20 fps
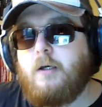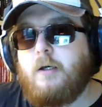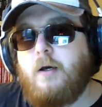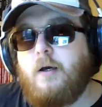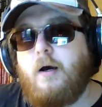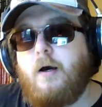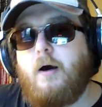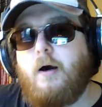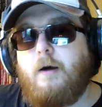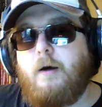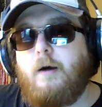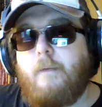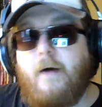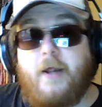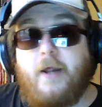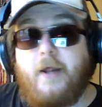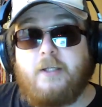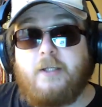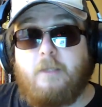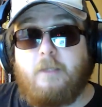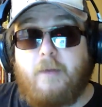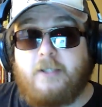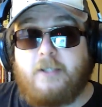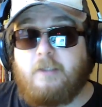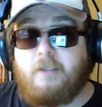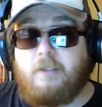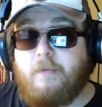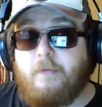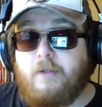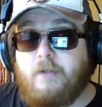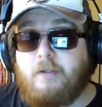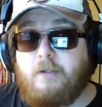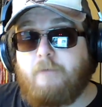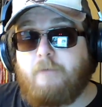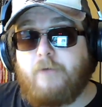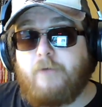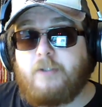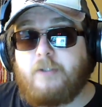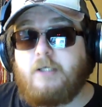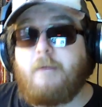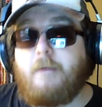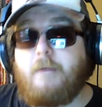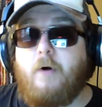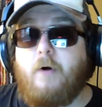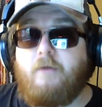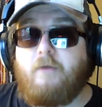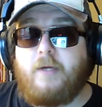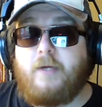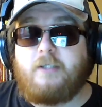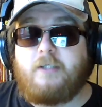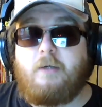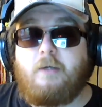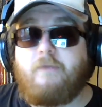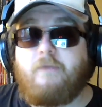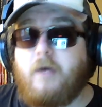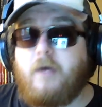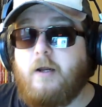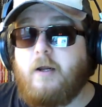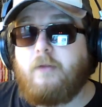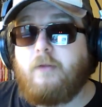And I did play some of the first demo. I played some of it, and I thought